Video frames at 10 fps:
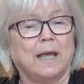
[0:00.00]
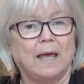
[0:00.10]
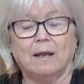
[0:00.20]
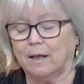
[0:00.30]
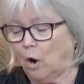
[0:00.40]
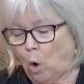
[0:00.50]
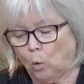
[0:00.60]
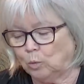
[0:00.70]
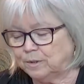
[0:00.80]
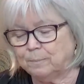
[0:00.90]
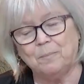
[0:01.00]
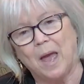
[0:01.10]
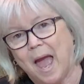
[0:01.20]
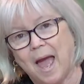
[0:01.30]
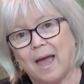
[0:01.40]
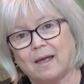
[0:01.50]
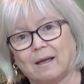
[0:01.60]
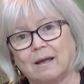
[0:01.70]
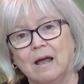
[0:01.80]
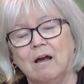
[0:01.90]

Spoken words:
cannot hold back